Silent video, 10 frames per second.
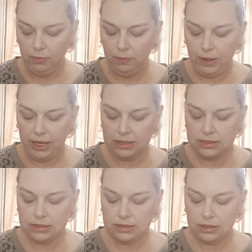
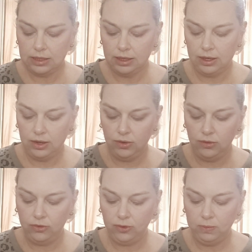But
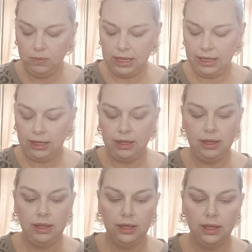for me,